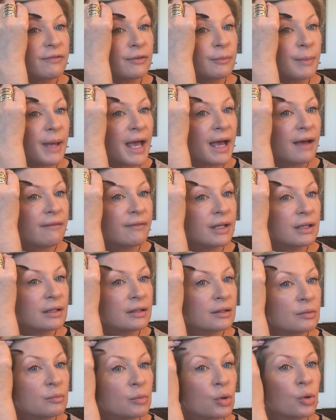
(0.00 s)
from having a
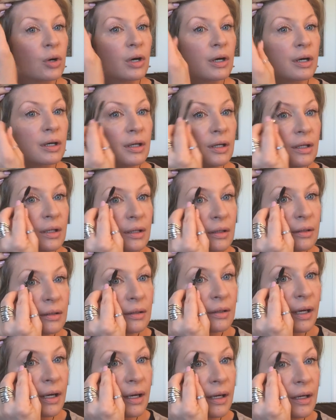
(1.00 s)
little more
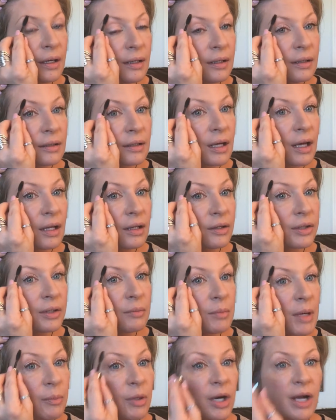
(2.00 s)
color in
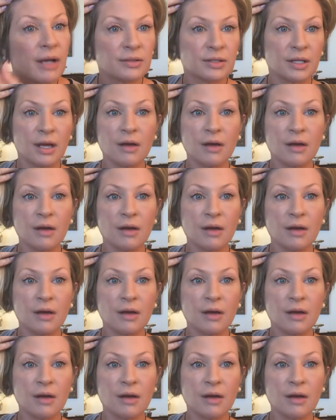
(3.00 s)
my brows.